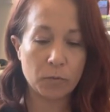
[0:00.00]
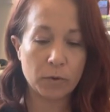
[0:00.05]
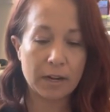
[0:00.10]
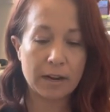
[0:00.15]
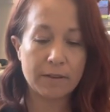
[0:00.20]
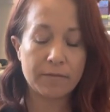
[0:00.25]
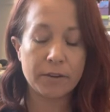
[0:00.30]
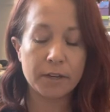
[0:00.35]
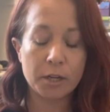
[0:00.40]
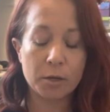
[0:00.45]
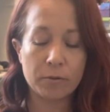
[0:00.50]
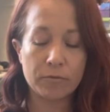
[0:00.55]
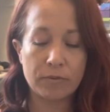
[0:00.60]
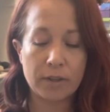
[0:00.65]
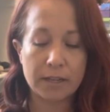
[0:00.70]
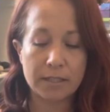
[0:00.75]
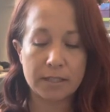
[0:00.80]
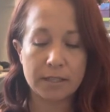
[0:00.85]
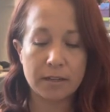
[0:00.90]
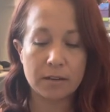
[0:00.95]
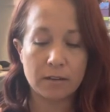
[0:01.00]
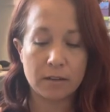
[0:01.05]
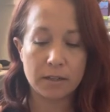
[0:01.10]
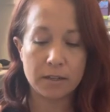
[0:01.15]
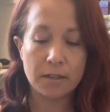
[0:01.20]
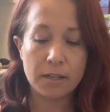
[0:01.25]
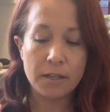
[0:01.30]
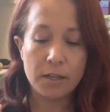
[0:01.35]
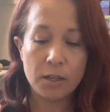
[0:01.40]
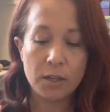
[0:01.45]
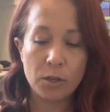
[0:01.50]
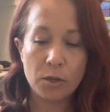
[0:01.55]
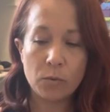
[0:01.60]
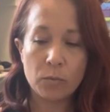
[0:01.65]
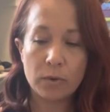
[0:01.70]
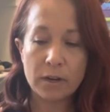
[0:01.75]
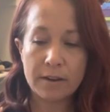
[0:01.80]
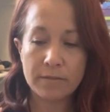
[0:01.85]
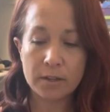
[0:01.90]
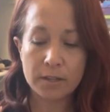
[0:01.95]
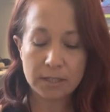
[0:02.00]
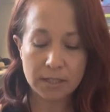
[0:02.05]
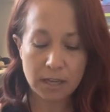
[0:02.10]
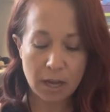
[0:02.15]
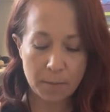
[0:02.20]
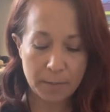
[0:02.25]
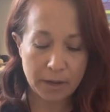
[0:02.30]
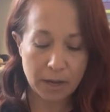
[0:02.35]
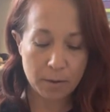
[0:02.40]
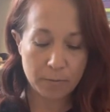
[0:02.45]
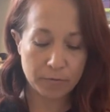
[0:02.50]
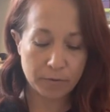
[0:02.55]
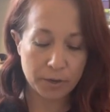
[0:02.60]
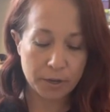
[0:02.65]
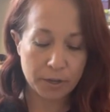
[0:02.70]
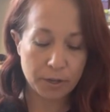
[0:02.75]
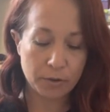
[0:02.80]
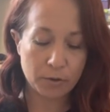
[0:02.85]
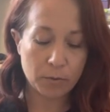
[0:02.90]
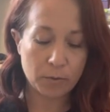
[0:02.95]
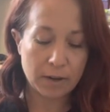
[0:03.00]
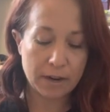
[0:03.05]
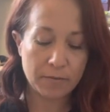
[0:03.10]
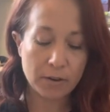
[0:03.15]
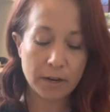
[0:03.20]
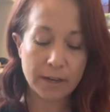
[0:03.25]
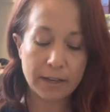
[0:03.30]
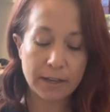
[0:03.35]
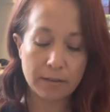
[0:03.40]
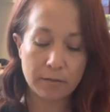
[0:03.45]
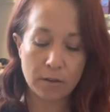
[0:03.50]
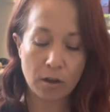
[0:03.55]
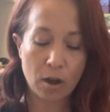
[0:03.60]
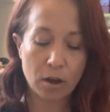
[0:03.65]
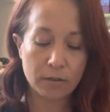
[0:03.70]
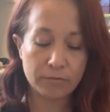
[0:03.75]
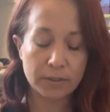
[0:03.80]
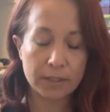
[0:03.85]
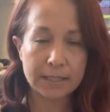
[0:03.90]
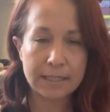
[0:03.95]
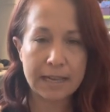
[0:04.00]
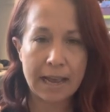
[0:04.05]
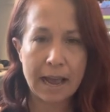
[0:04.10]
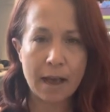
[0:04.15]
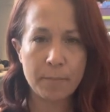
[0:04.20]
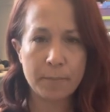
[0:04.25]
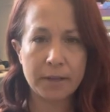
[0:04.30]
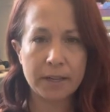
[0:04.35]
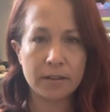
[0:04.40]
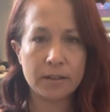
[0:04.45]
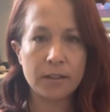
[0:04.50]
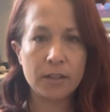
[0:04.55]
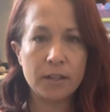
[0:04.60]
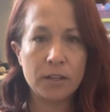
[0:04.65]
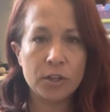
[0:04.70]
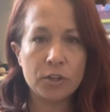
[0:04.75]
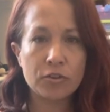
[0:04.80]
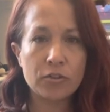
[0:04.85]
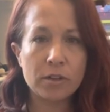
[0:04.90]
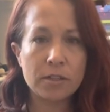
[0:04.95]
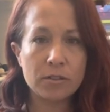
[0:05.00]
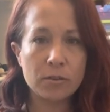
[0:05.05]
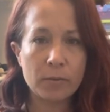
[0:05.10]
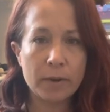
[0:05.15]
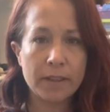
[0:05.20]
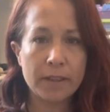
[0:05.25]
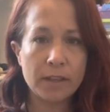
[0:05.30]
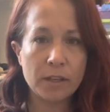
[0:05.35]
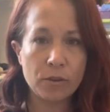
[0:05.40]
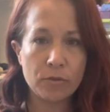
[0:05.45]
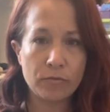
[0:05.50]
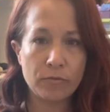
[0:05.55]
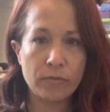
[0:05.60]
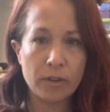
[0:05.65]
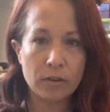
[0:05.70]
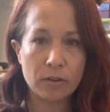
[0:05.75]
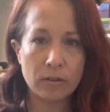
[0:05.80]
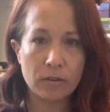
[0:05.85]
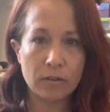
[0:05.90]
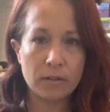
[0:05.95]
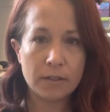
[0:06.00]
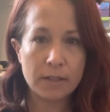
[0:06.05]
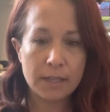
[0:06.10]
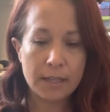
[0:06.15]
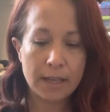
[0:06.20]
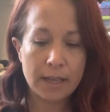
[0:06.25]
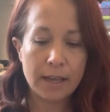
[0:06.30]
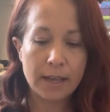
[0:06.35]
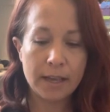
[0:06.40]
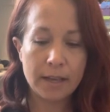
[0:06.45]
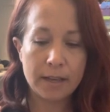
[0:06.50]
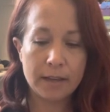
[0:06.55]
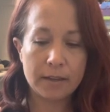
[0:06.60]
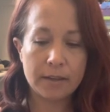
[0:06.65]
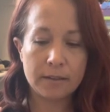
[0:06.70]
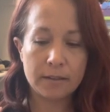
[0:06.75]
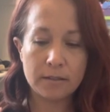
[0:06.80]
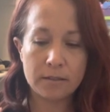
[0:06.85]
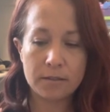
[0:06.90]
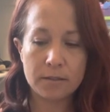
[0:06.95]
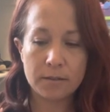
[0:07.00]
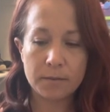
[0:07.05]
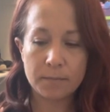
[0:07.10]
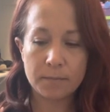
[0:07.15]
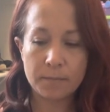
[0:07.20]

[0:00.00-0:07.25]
Whatever you're reflecting on, whatever is coming up for you, whatever conflict happened, trust the way that you feel, and